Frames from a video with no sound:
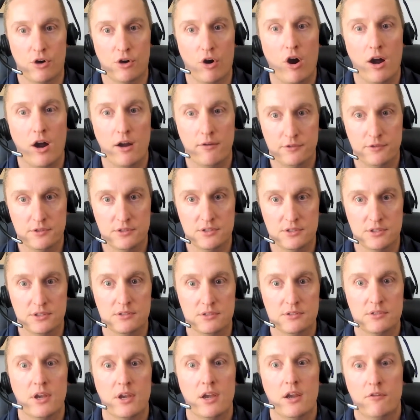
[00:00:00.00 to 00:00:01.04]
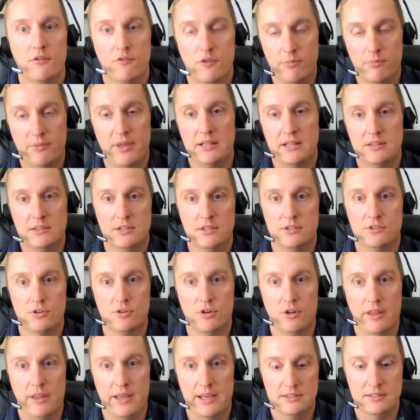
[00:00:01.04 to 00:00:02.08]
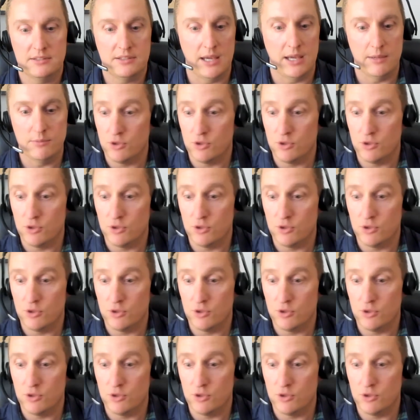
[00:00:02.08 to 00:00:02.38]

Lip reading: offices from that digital landscape.